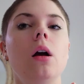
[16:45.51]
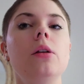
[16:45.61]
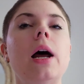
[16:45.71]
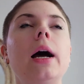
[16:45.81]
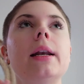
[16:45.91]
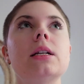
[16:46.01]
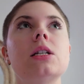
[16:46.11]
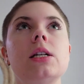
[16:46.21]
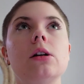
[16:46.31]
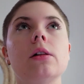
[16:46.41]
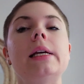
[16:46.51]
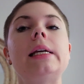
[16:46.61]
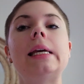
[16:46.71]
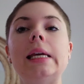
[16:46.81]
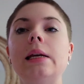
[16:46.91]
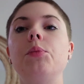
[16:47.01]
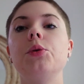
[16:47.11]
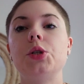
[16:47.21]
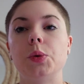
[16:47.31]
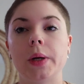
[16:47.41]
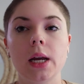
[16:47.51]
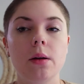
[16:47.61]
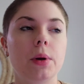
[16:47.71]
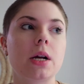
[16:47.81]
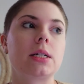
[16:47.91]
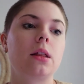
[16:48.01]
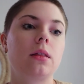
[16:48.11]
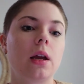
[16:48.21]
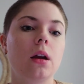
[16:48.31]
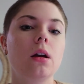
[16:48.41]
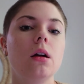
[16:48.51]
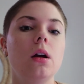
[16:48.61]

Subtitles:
not necessarily keep doing it, because I think